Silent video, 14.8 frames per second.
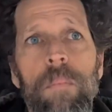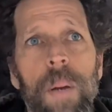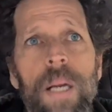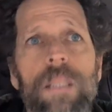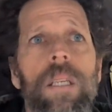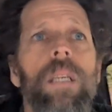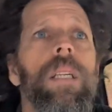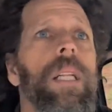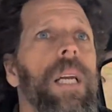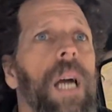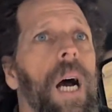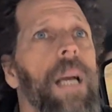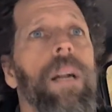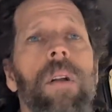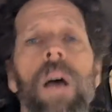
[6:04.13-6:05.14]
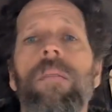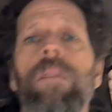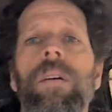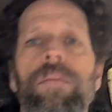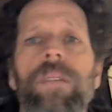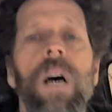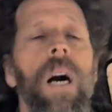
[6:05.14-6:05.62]
Basically, I don't have
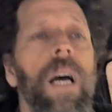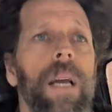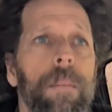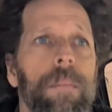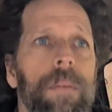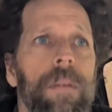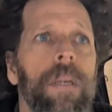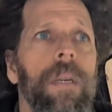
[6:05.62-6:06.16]
enough time,